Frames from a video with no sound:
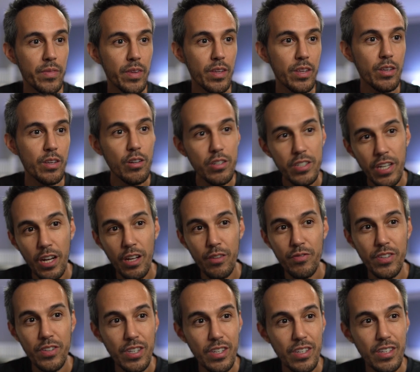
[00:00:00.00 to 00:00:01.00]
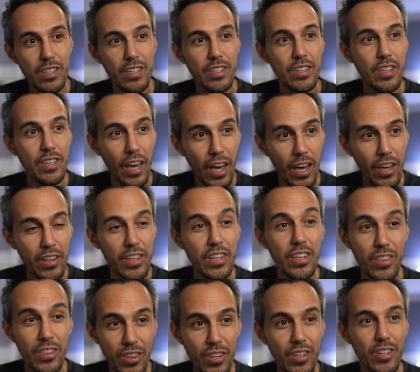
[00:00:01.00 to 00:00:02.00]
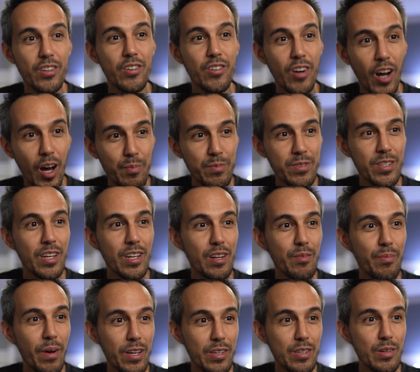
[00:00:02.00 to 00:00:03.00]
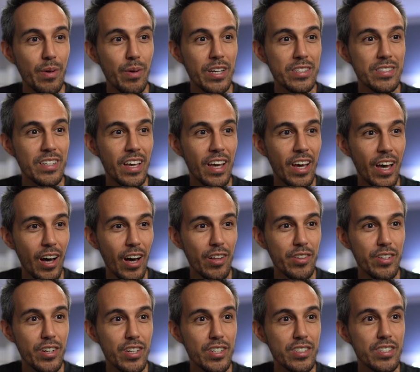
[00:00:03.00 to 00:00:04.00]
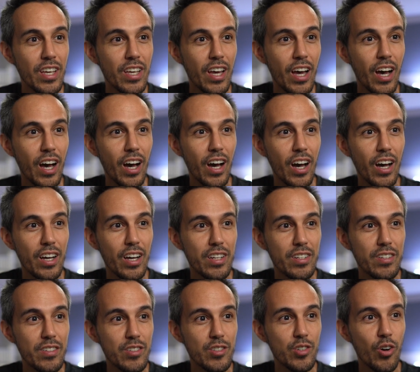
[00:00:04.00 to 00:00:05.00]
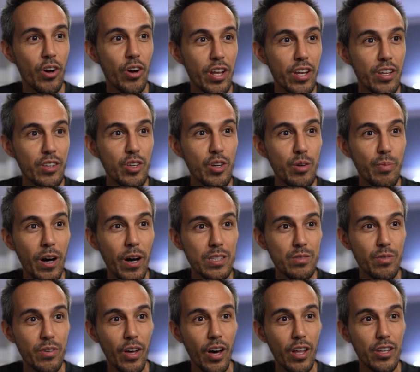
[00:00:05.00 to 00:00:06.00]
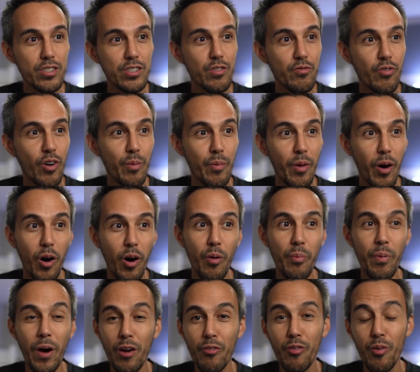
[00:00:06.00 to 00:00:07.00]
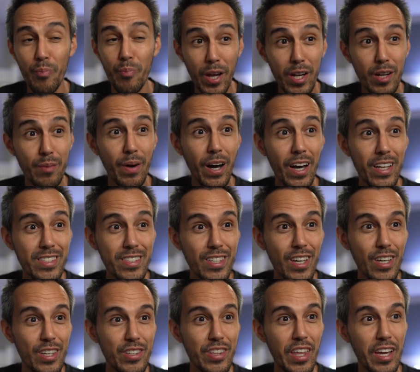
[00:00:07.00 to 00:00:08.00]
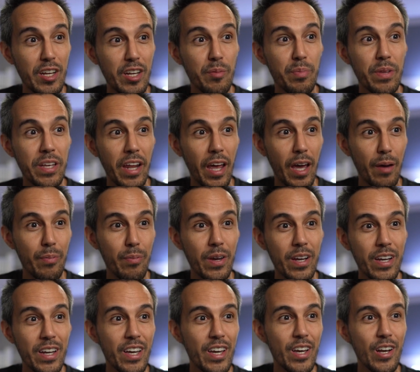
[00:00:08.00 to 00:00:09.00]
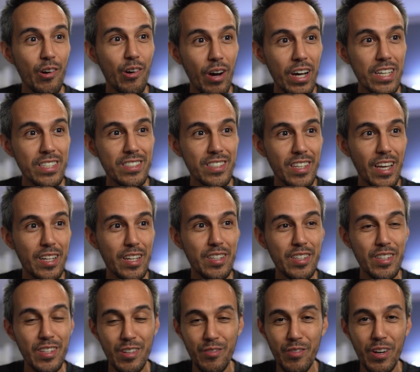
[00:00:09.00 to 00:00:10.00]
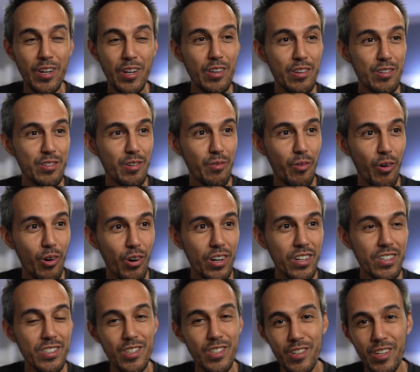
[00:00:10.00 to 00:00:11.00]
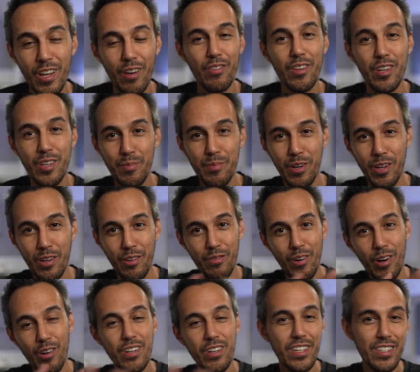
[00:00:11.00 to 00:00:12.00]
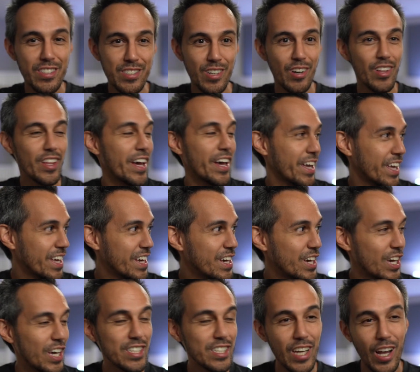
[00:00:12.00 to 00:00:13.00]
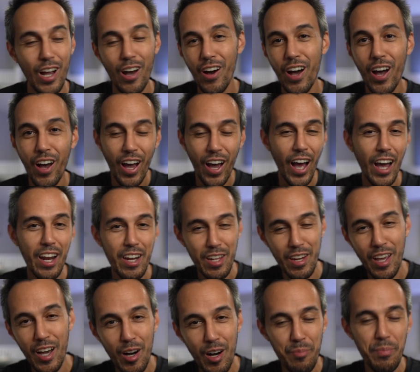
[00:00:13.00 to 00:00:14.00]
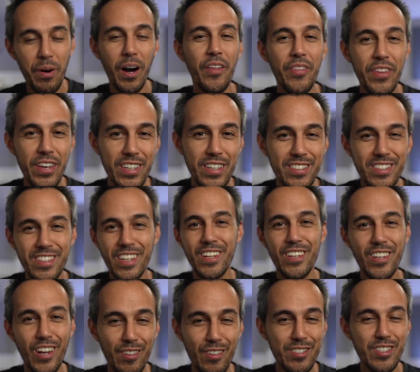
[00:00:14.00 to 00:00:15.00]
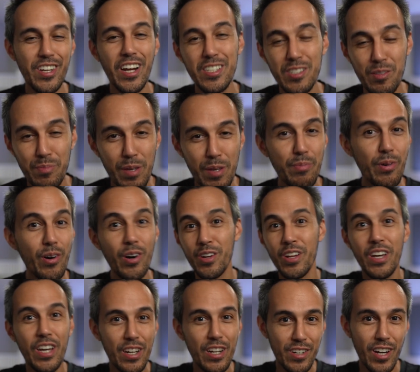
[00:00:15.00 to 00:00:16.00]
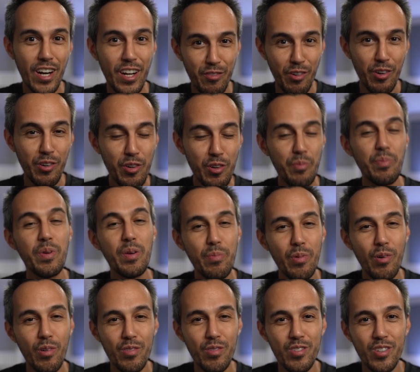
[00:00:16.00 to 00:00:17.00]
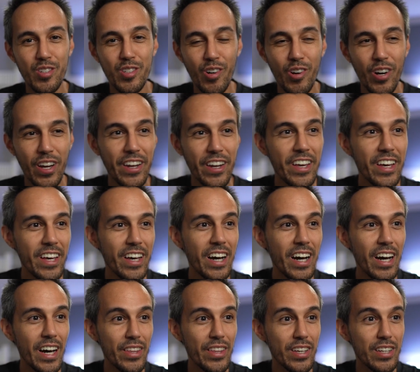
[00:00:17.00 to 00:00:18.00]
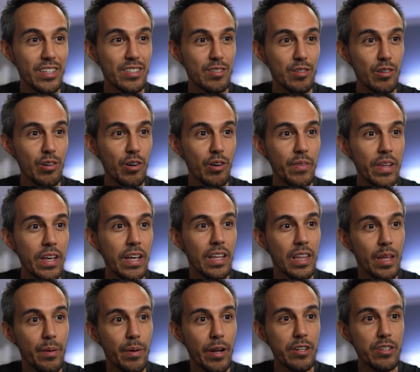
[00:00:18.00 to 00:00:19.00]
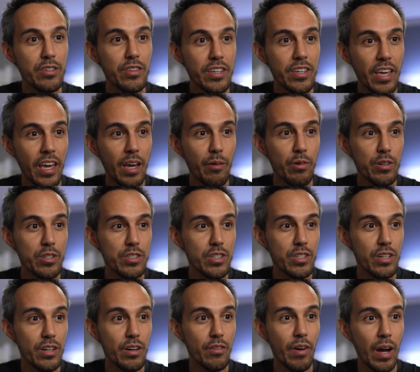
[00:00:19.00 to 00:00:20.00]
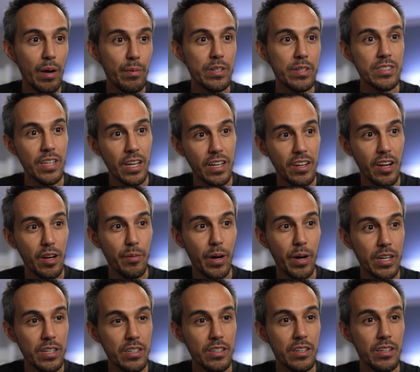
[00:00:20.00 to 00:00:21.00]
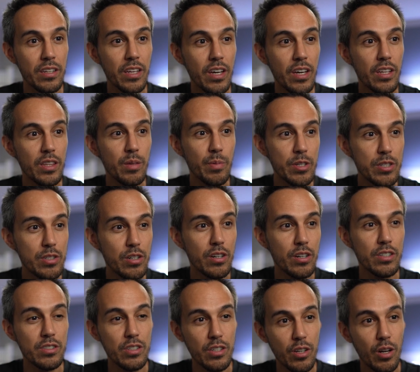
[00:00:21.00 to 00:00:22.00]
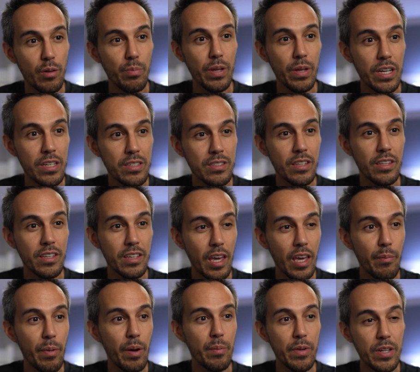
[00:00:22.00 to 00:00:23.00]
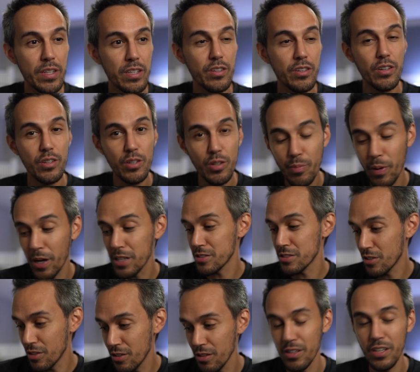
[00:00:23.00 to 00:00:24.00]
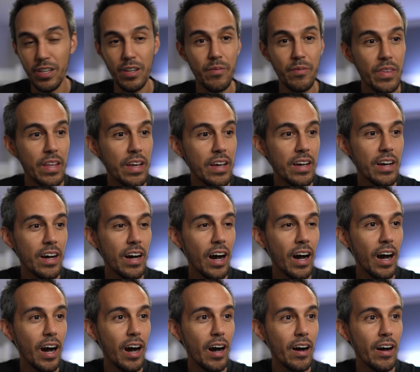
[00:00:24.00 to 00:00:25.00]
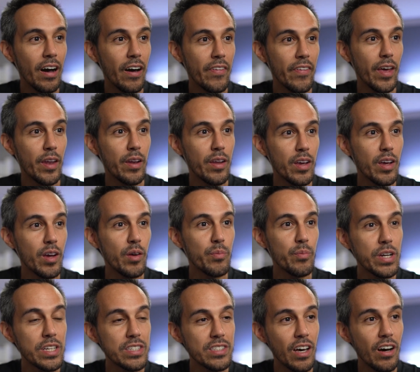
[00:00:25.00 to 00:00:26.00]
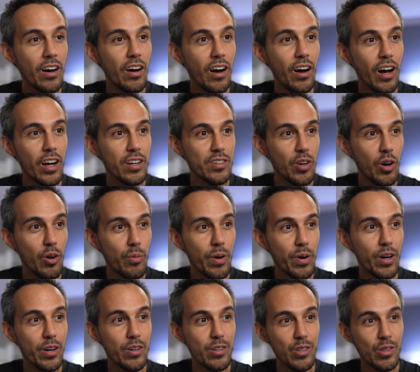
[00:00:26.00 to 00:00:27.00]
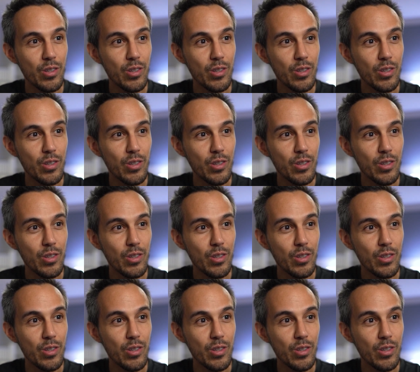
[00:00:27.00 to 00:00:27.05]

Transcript: Huge NFT. ETH drops hidden by CUBOTZ elders. Join CUBOTZ with others to form the all-powerful megabots. They complete epic quests and win huge rewards. So definitely community focused. So like, it's like, oh, I need help on this. Then you're obviously asking people and trying to recruit people to join. I think it's cool. Limited entry to the game will ensure a vibrant secondary market. To be sure to secure a place in the game by minting your CUBOTZ early. And then pre-sale October